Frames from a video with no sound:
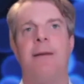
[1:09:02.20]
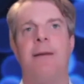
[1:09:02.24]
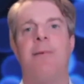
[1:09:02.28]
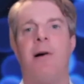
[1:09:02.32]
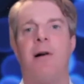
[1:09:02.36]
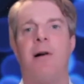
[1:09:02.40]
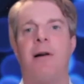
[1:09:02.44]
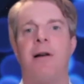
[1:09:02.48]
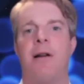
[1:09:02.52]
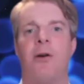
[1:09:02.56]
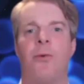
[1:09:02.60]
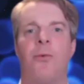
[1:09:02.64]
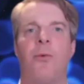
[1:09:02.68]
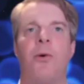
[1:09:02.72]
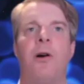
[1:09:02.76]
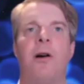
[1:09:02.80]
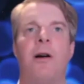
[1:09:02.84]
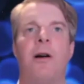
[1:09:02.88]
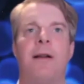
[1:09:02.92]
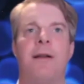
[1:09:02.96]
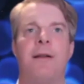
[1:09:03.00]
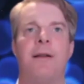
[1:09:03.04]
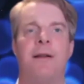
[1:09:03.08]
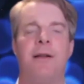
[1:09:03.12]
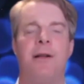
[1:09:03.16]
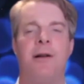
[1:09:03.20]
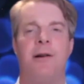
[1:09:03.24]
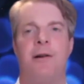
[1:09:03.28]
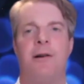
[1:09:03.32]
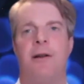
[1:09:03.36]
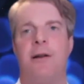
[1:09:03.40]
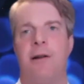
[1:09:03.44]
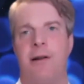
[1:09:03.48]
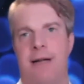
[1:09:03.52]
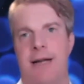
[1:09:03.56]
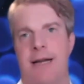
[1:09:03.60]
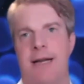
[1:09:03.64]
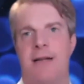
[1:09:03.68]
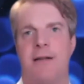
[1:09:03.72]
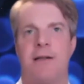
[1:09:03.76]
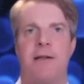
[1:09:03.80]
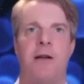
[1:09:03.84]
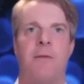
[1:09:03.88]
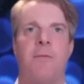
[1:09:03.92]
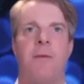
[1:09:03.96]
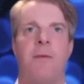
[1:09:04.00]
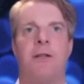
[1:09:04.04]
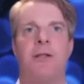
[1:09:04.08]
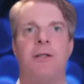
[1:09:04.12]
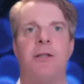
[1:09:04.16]
part in the work, you're getting so
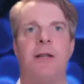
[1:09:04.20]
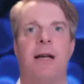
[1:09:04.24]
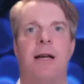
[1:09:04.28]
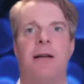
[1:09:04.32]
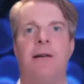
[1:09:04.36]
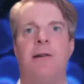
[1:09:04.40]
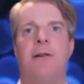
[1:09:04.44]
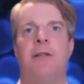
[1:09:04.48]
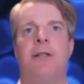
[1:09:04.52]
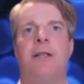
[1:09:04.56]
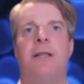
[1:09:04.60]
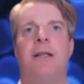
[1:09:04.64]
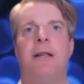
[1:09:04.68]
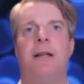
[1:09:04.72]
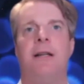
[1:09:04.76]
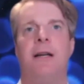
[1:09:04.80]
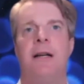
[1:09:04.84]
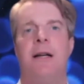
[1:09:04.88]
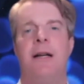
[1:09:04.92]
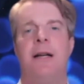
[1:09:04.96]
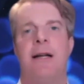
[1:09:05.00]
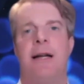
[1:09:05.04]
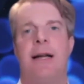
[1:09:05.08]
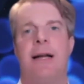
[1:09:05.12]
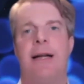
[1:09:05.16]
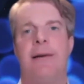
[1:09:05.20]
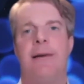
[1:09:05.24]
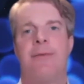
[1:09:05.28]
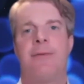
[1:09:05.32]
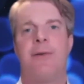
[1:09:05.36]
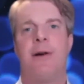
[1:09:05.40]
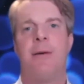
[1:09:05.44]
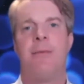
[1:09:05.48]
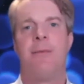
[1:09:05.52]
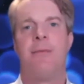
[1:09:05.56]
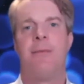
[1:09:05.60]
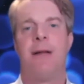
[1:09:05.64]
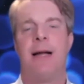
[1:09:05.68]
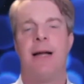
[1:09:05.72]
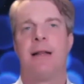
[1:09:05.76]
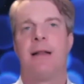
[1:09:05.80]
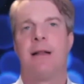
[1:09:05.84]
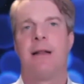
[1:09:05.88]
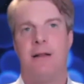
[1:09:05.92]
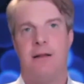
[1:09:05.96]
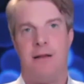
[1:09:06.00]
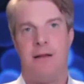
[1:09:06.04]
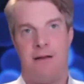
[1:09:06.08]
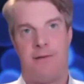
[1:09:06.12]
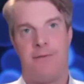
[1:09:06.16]
much energy in from like
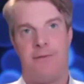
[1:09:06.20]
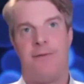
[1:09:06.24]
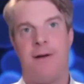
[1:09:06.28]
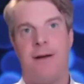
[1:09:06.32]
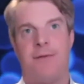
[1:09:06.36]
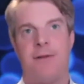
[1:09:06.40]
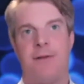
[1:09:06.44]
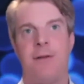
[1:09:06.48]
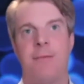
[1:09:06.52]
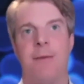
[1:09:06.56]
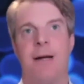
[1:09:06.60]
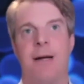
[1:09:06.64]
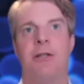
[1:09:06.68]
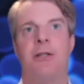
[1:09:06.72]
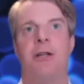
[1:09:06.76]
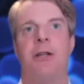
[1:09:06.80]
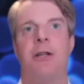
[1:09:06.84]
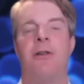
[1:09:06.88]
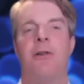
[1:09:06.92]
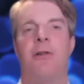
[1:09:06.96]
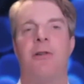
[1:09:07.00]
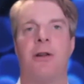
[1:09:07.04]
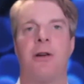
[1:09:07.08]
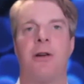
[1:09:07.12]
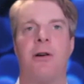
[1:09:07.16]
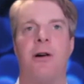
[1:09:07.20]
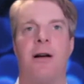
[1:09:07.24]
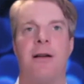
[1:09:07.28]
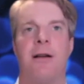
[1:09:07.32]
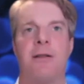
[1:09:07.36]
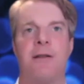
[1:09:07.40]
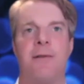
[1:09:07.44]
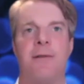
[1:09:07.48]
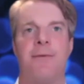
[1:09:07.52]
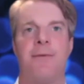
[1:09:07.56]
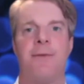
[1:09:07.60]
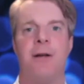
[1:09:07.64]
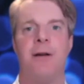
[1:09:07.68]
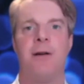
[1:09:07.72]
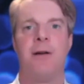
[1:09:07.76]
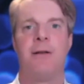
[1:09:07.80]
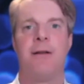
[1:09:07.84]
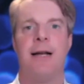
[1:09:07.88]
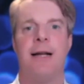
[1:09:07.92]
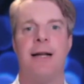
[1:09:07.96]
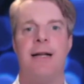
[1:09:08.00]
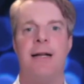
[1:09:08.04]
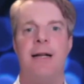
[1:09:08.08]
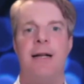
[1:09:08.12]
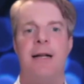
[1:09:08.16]
the 5th dimension or the causal field
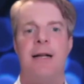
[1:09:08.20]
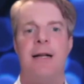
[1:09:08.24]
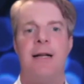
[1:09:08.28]
that